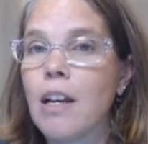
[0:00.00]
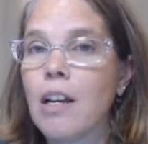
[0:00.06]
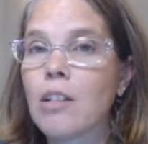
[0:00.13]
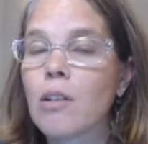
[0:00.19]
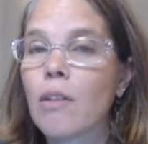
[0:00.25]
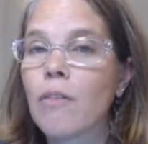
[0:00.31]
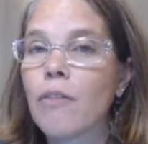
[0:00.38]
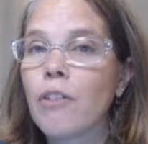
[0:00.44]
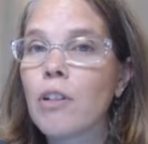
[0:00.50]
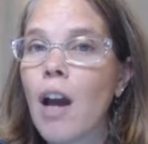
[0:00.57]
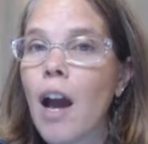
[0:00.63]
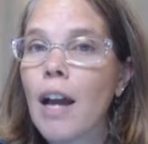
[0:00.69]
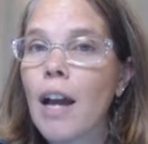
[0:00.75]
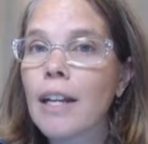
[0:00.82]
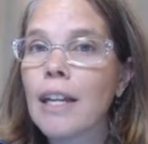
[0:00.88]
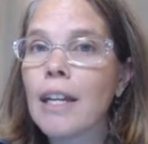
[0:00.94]
So if you're
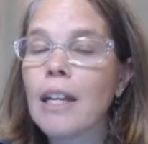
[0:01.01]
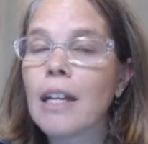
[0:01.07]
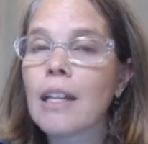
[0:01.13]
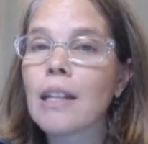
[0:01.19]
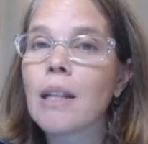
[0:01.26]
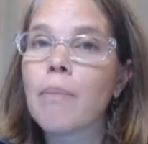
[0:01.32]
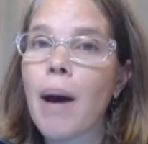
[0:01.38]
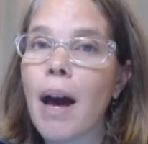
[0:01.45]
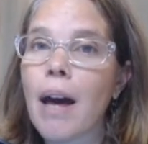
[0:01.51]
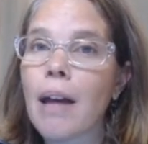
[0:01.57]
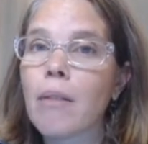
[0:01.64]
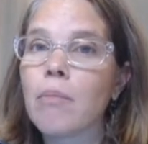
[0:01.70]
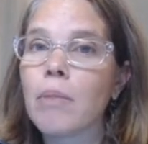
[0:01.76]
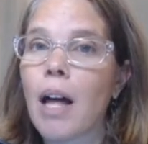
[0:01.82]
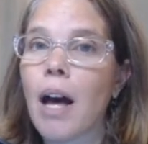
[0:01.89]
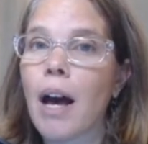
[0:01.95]
not getting the
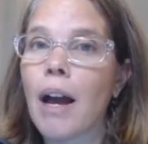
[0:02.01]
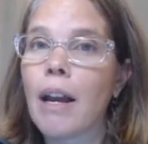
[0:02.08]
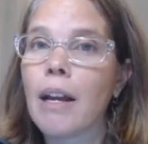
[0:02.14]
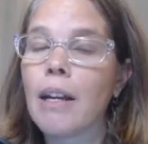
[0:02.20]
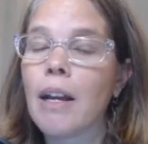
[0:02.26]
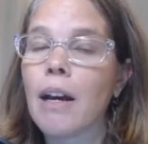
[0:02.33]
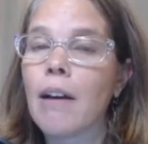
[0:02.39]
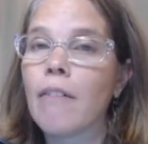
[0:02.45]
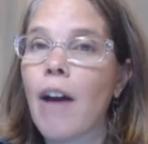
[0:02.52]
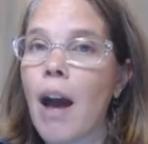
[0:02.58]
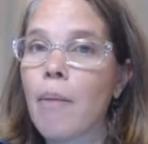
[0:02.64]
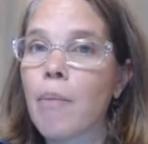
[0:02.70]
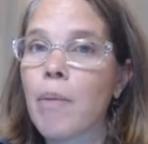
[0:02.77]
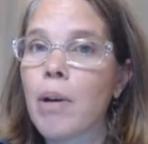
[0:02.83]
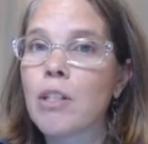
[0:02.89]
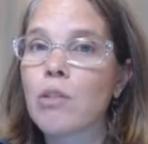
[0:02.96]
bottom line of
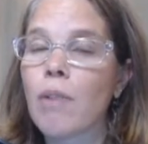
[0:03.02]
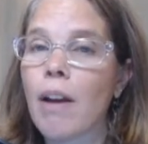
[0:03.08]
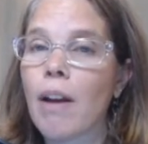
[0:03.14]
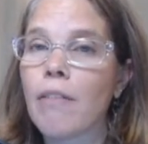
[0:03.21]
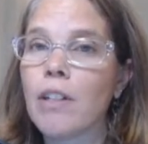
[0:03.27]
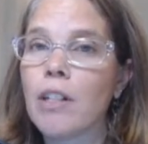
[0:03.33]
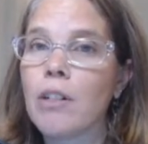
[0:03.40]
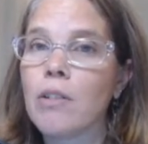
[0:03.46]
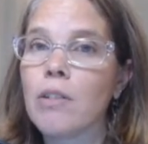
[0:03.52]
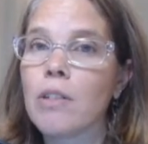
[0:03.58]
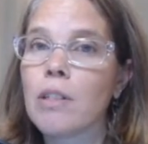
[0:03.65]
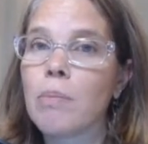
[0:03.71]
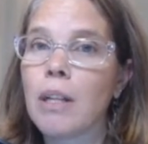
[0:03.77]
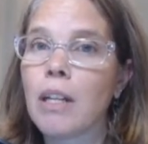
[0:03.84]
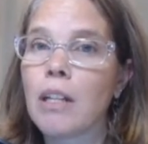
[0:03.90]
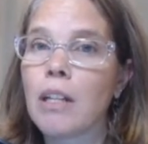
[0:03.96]
how much revenue
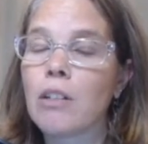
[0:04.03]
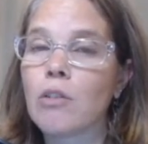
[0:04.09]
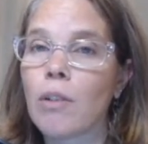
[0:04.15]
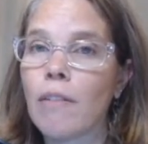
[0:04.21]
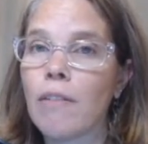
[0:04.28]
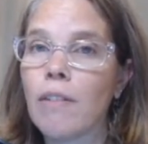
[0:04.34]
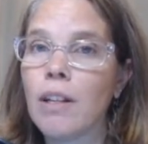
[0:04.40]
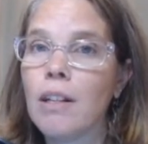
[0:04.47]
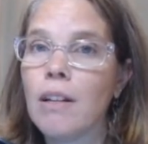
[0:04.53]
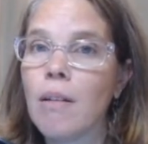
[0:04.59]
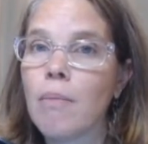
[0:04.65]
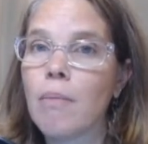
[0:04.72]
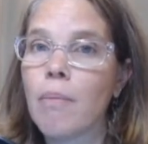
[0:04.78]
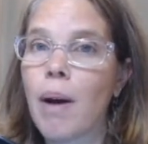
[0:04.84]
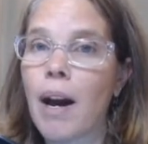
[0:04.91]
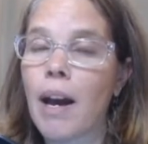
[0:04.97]
is being driven
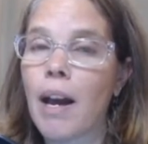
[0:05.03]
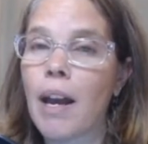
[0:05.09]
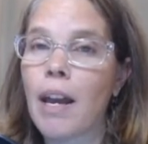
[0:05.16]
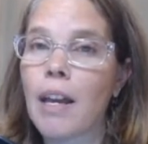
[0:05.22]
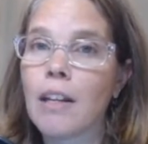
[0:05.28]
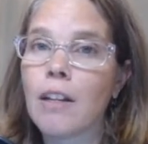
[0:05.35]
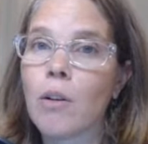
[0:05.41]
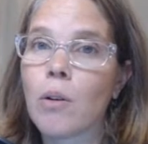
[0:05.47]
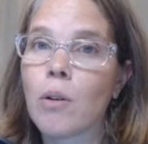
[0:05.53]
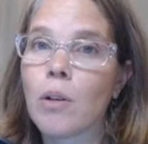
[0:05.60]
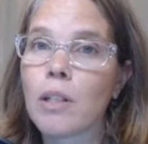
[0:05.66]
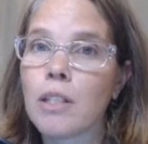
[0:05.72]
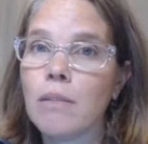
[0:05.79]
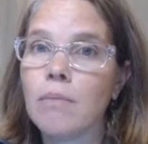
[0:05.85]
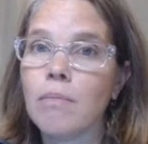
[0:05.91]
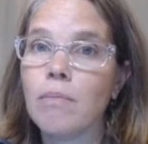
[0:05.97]
by
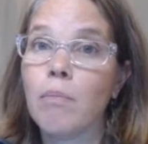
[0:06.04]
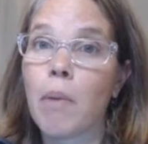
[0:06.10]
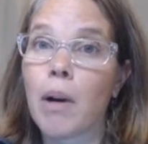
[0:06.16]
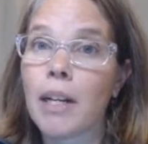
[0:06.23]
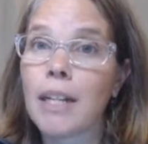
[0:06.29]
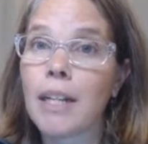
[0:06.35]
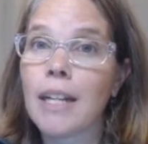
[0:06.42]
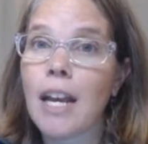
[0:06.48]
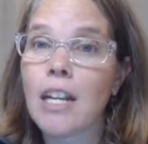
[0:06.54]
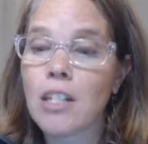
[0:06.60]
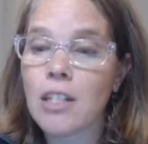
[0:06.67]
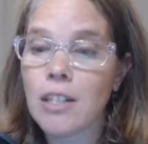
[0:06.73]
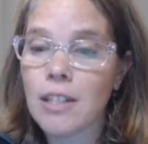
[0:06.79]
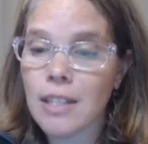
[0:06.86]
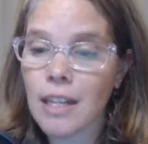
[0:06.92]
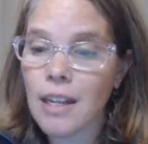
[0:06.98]
your marketing
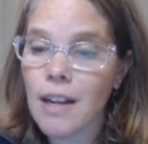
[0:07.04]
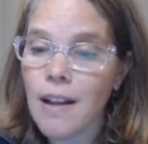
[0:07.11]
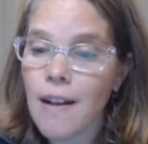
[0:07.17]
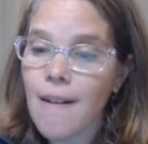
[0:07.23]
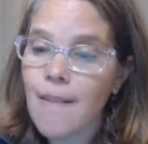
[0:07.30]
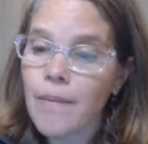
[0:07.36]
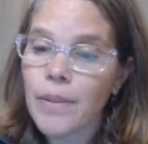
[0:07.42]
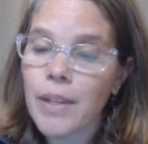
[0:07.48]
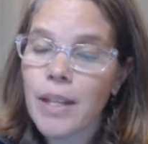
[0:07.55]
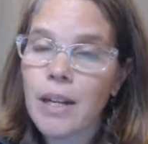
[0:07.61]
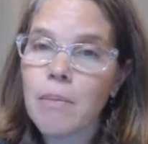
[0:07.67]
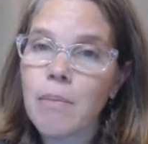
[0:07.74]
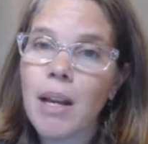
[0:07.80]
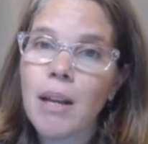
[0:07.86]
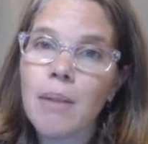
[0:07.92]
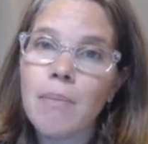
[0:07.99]
agency, then
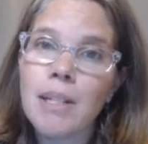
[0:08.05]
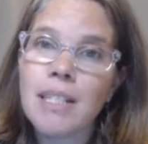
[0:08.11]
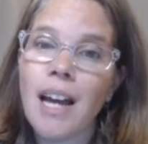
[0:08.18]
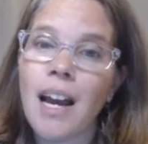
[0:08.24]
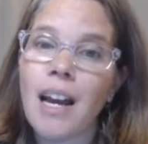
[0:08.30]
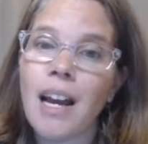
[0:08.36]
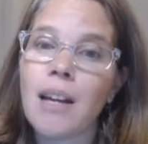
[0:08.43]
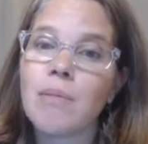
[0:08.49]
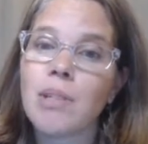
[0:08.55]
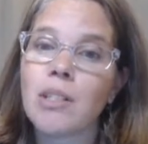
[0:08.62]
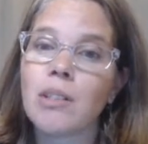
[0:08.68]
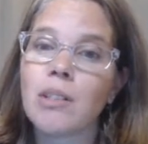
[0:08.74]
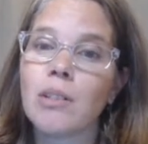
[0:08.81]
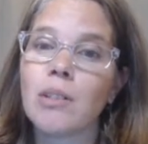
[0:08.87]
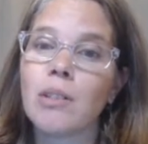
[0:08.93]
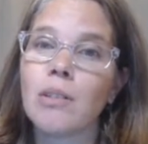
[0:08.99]
it might be time
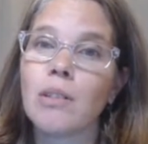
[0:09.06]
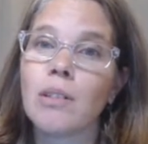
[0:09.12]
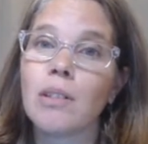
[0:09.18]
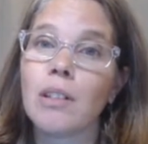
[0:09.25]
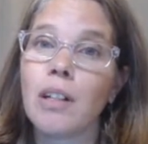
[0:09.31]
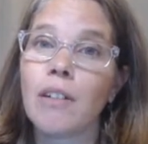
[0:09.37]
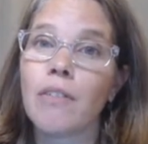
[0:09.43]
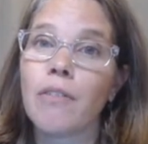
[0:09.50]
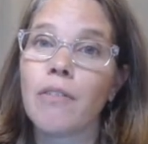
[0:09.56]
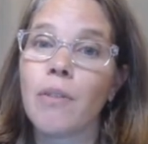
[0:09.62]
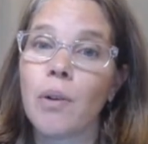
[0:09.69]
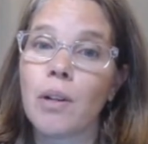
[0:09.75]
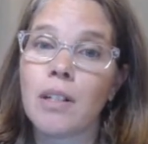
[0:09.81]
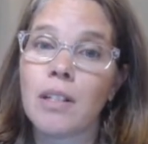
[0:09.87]
to look for